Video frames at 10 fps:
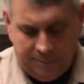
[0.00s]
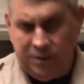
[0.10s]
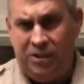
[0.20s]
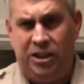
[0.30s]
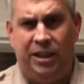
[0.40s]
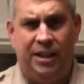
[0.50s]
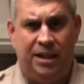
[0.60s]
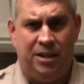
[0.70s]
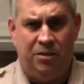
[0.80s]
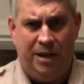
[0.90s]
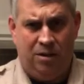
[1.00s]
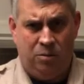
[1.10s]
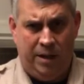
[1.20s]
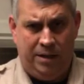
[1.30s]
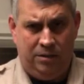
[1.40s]
The chili doesn't go down
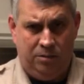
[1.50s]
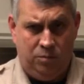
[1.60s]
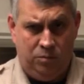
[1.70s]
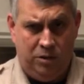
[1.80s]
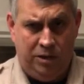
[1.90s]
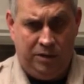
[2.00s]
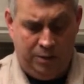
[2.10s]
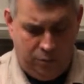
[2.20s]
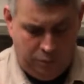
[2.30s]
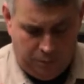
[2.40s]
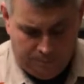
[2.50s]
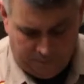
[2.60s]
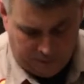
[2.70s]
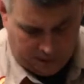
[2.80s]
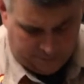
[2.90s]
quite as good as it used to,
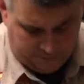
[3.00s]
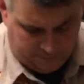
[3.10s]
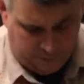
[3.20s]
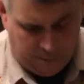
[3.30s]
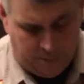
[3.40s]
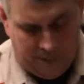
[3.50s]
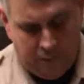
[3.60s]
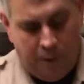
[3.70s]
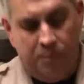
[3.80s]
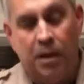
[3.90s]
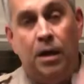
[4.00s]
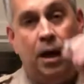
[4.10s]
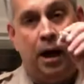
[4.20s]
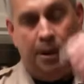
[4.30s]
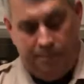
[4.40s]
if you know what I mean. So,
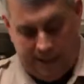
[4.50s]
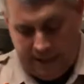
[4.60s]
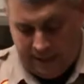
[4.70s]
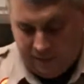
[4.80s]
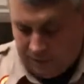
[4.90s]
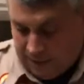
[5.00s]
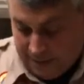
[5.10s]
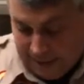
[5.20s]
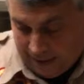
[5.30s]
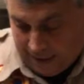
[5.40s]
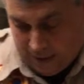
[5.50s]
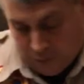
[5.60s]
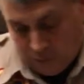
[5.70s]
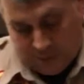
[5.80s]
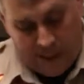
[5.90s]
antacids. Now, I
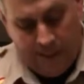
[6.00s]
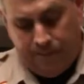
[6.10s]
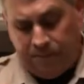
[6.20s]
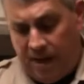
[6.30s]
also carry